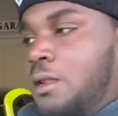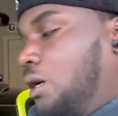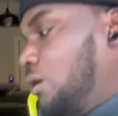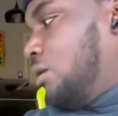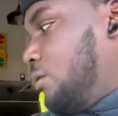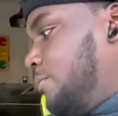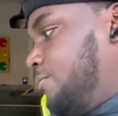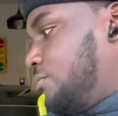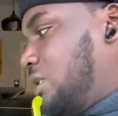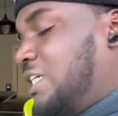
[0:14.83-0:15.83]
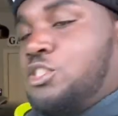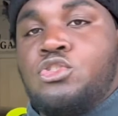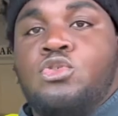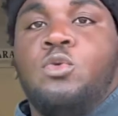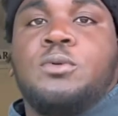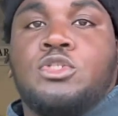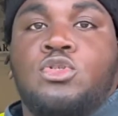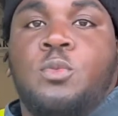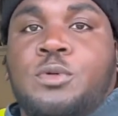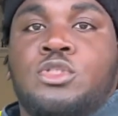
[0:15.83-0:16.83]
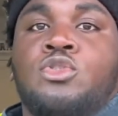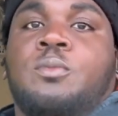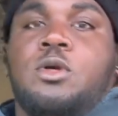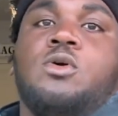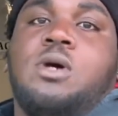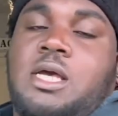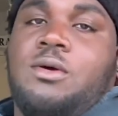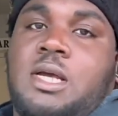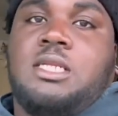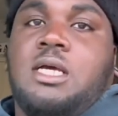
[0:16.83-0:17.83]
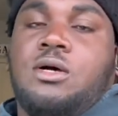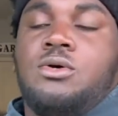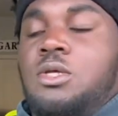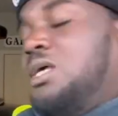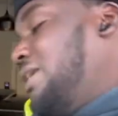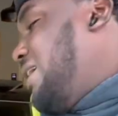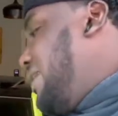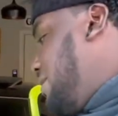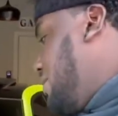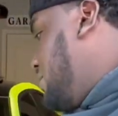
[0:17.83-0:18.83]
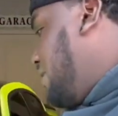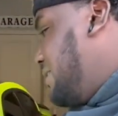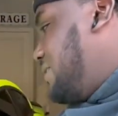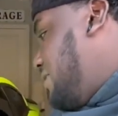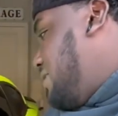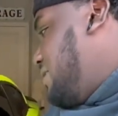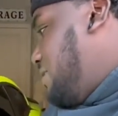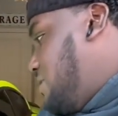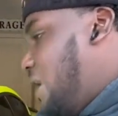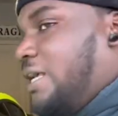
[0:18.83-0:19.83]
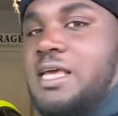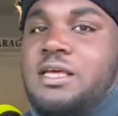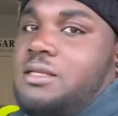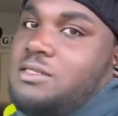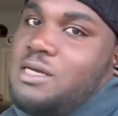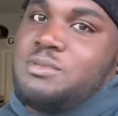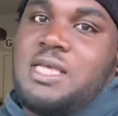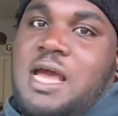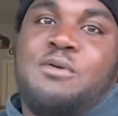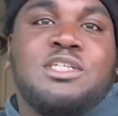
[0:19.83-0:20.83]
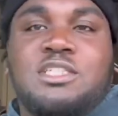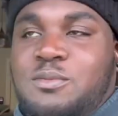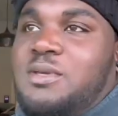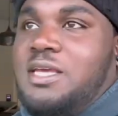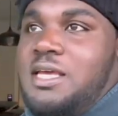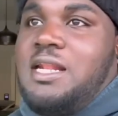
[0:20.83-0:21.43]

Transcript: Um, it's super, super, super quiet right now. And uh, yeah, it's just, it's not hitting, you know what I'm saying, how it should be hitting.